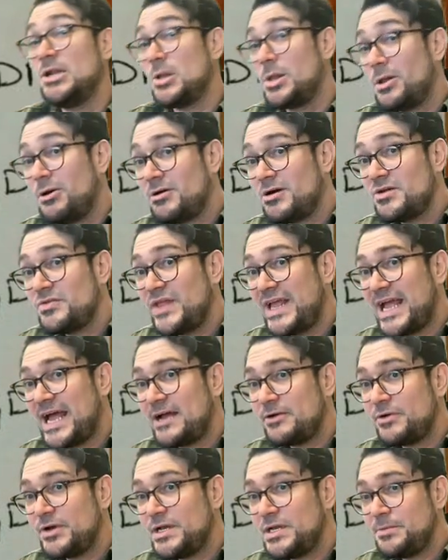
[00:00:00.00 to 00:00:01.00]
along the
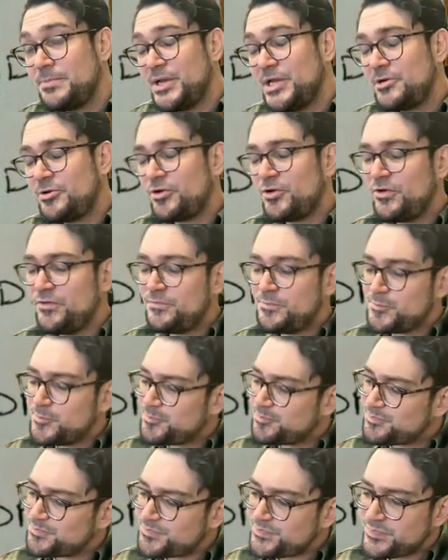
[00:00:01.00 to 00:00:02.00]
aggregate demand curve.
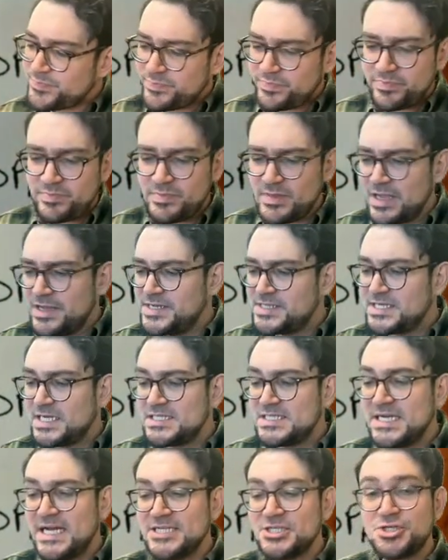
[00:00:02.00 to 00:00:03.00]
It
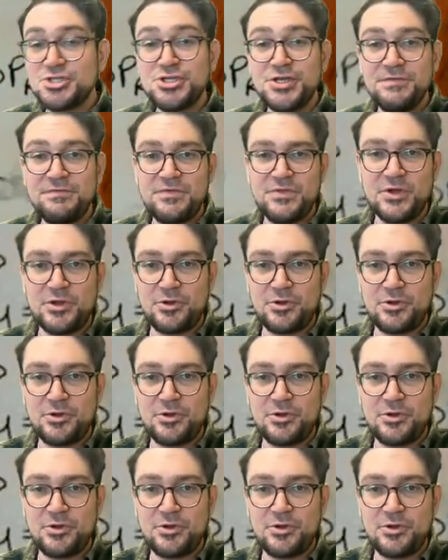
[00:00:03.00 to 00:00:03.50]
does not shift the